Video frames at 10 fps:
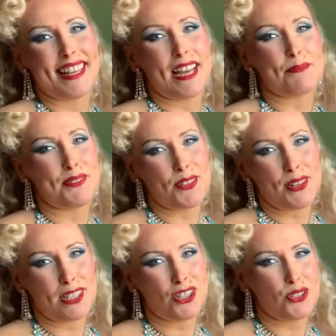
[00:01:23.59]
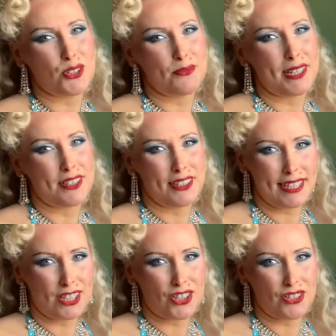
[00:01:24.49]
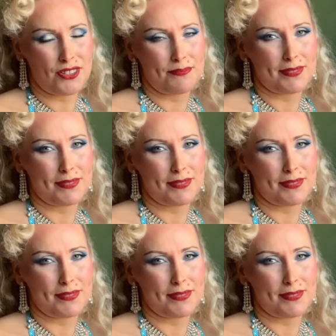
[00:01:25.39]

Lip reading: And before I show you my collection,